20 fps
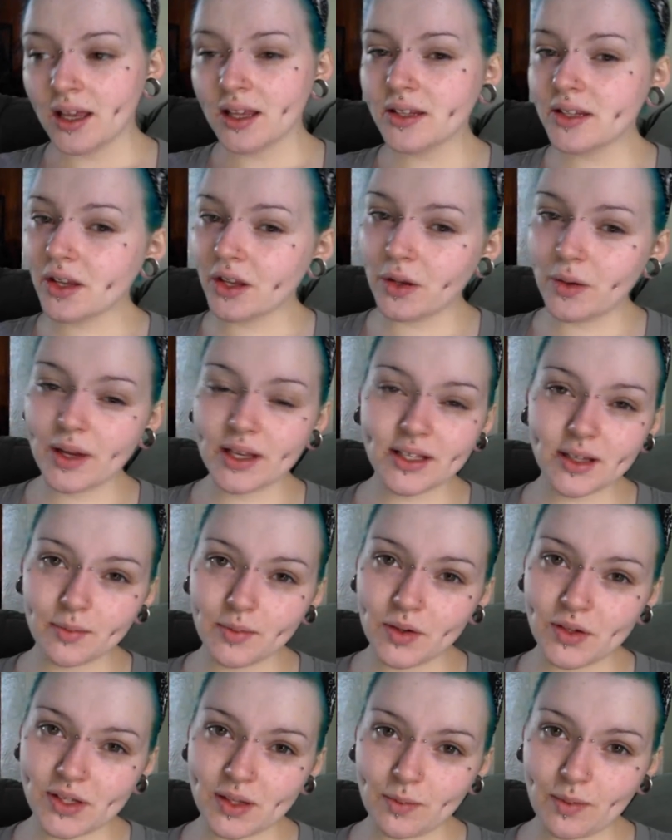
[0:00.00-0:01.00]
so you end up
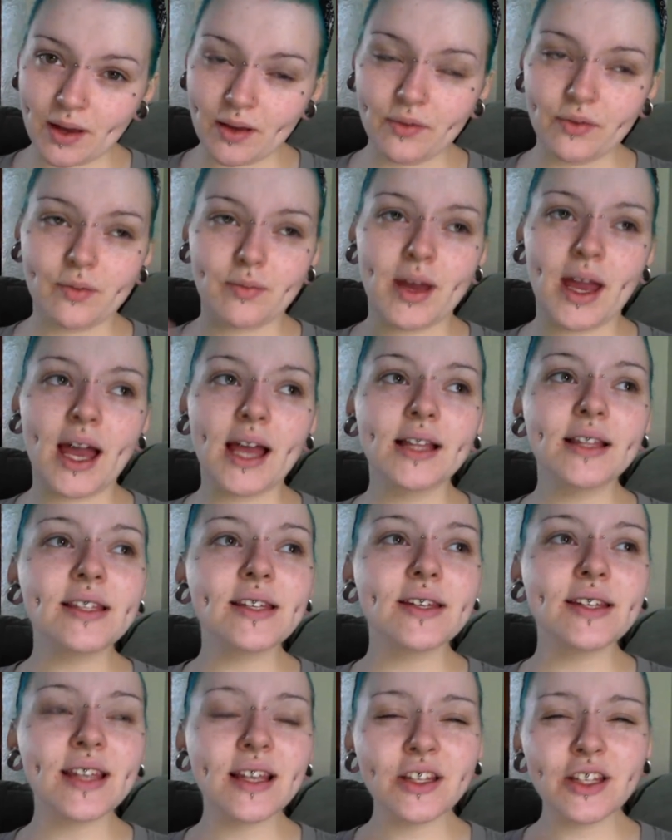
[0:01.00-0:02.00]
losing weight from it, and
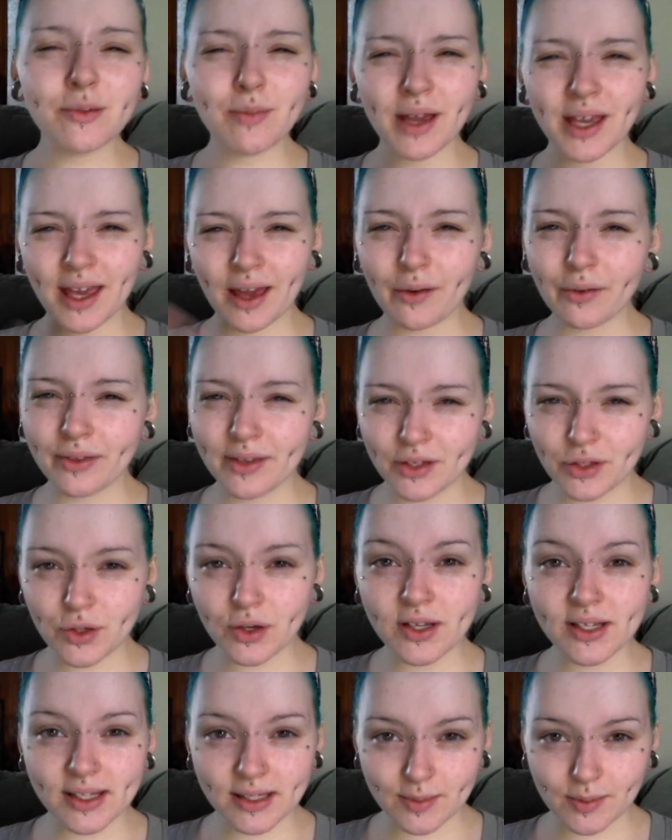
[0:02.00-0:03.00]
to essentially make healthy
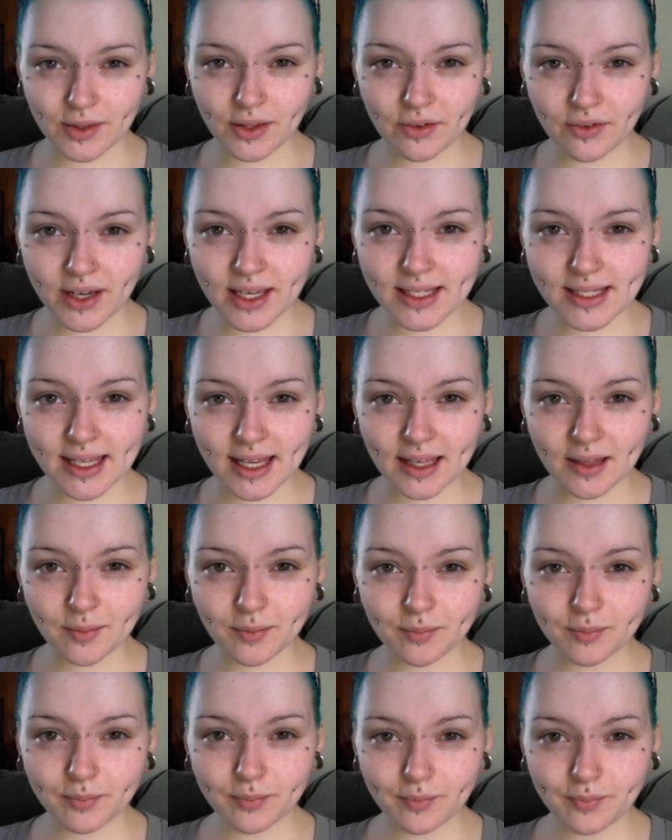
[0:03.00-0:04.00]
choices with your eating.